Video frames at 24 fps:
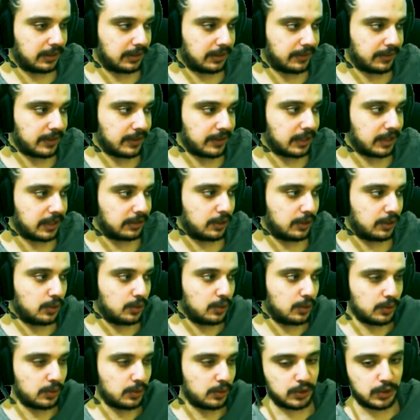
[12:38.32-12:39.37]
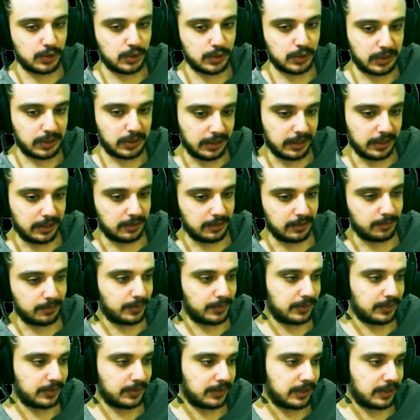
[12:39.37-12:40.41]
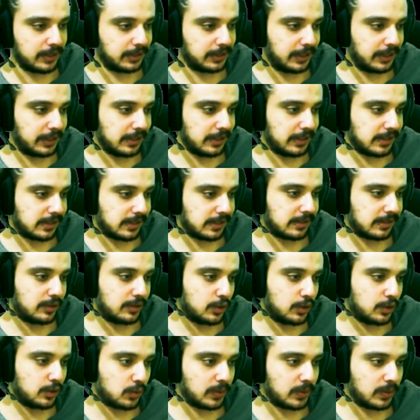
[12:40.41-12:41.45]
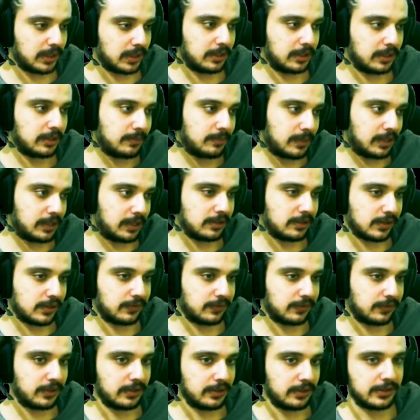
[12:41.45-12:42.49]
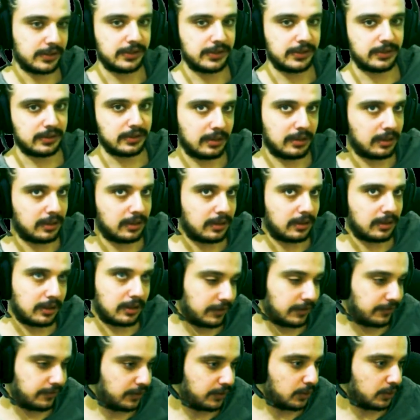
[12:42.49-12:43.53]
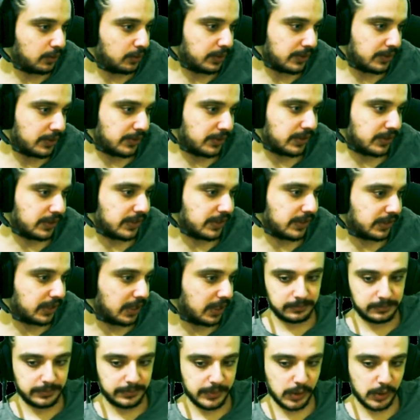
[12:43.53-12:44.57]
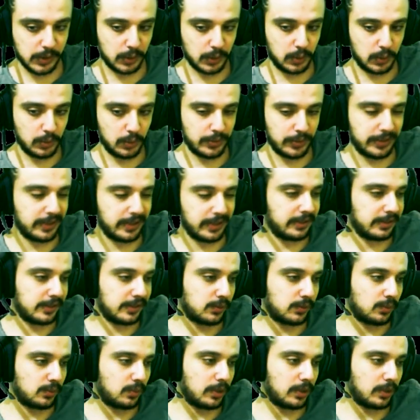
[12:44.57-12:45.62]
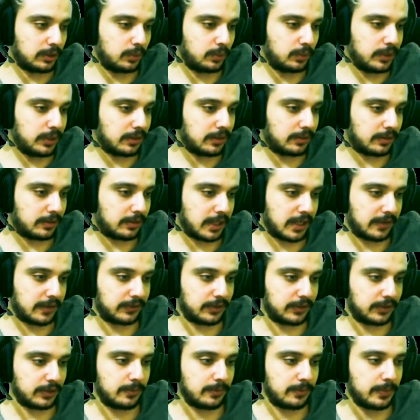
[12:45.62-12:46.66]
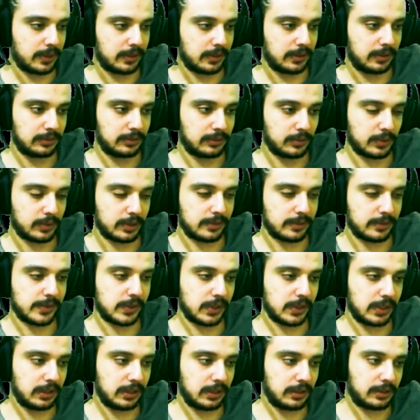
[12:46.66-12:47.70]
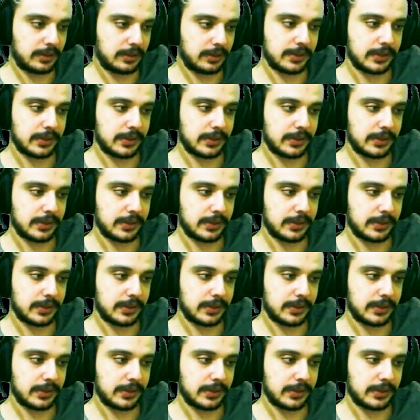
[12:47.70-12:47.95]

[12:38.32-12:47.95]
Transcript: that huge leap that takes usually millions of years, a few years instead. So that is what we are after. But what I'm saying is,